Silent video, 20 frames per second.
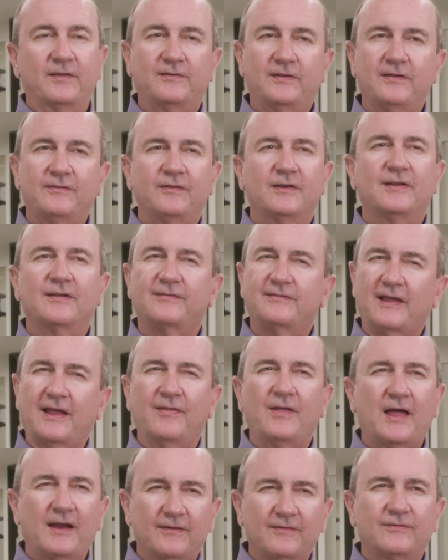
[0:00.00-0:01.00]
it's easy to say
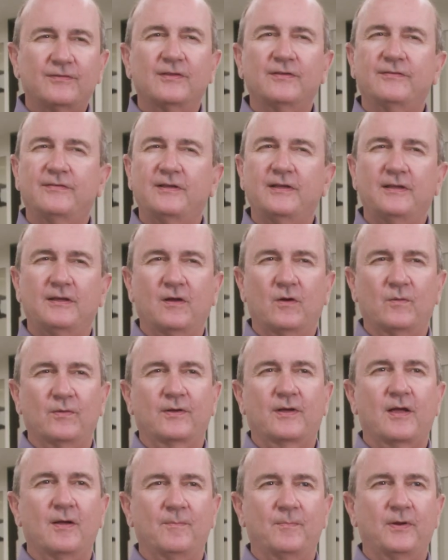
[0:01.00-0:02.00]
that as the CEO of
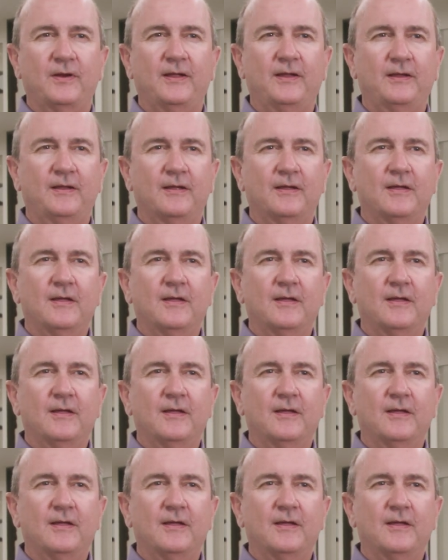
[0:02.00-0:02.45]
the company.